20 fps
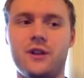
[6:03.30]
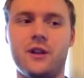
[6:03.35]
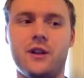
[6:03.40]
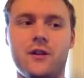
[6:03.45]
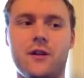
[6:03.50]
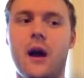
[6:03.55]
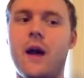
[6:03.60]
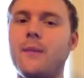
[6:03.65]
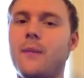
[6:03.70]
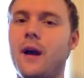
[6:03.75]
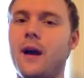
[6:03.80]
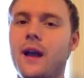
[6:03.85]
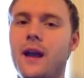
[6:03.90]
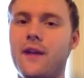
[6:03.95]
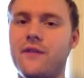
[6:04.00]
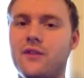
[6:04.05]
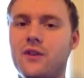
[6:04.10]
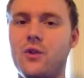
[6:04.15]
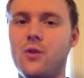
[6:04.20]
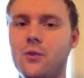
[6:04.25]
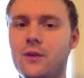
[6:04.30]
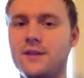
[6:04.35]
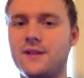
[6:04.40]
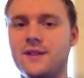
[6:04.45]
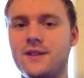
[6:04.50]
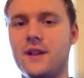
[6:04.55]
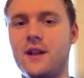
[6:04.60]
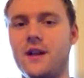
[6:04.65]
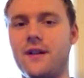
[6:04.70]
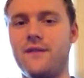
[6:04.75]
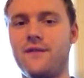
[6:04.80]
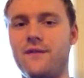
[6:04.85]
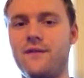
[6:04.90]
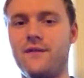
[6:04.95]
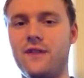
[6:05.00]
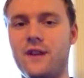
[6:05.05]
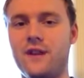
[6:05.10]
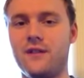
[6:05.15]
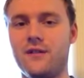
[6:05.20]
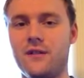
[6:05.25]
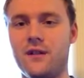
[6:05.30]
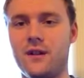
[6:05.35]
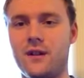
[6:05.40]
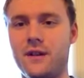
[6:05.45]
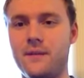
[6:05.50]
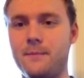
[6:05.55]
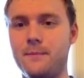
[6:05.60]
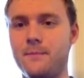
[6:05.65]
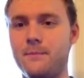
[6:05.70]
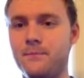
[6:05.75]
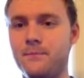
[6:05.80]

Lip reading: I might have a coin slot feeder on it.